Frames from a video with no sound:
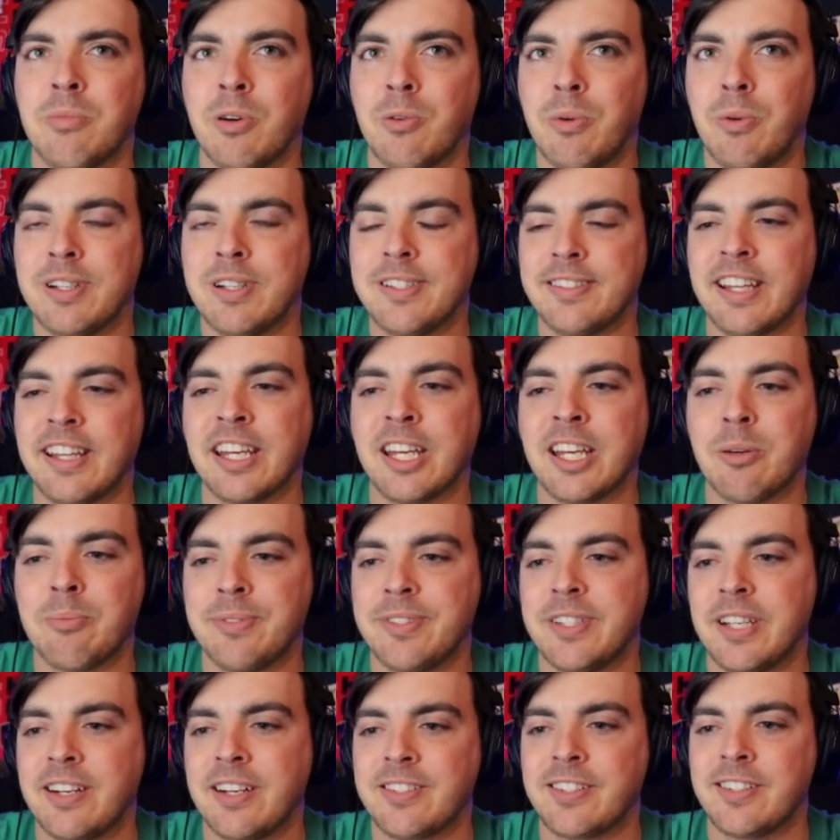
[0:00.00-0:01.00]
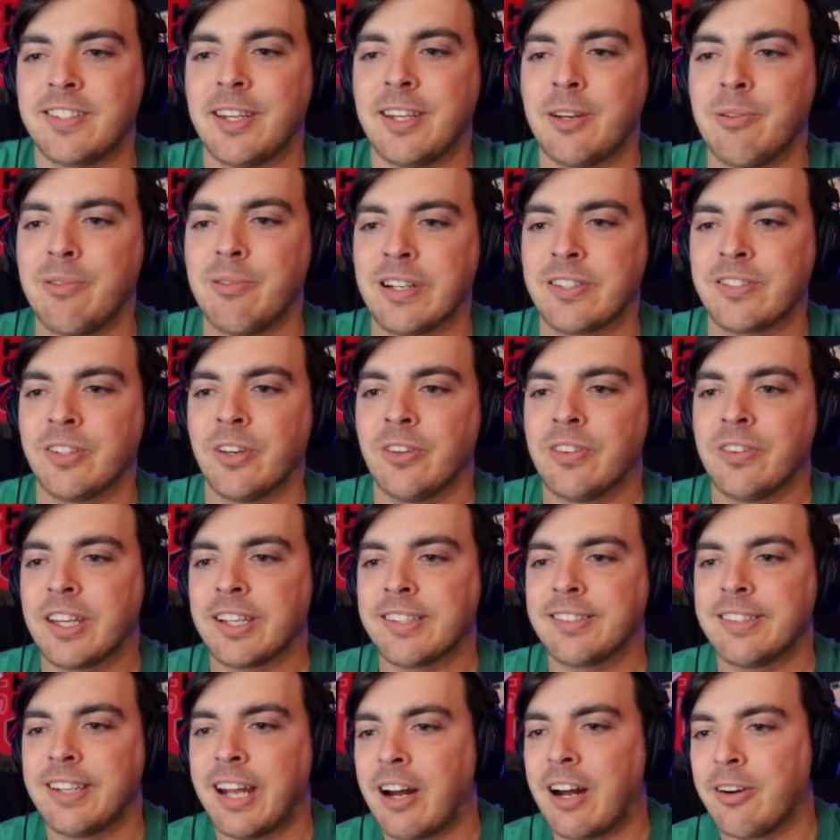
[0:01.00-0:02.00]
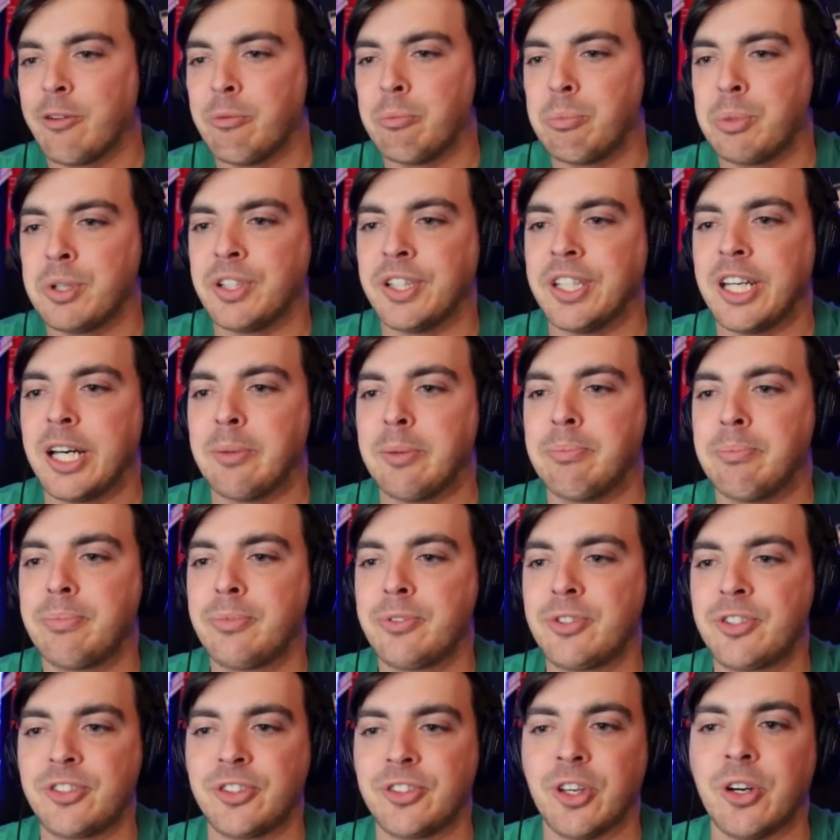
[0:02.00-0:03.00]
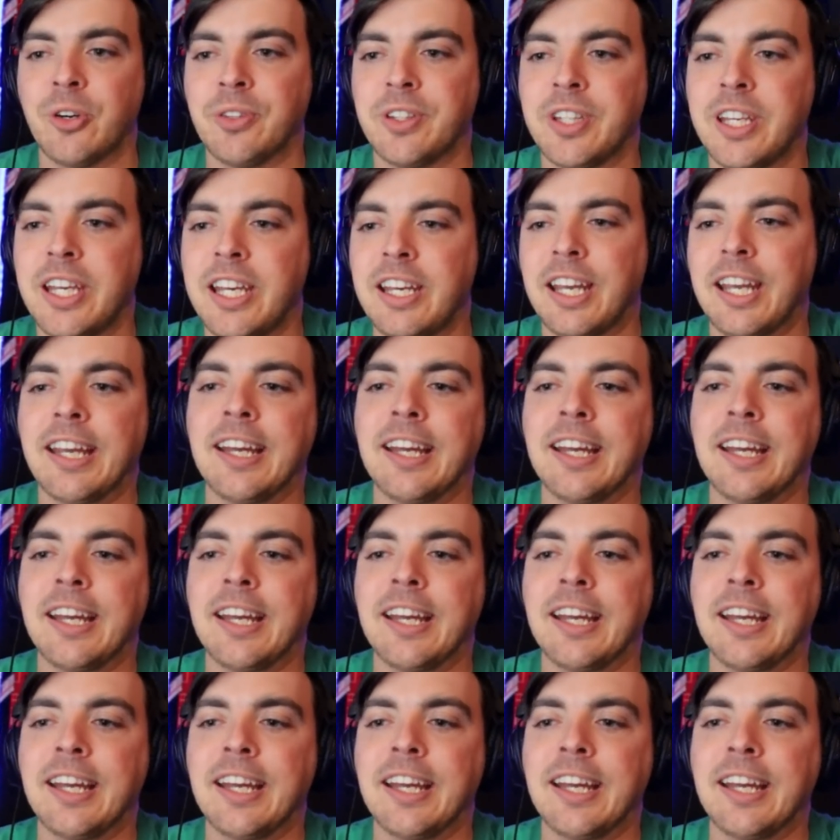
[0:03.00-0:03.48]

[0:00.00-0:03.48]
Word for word: but once they get possession, they want to slow things down and build up slowly.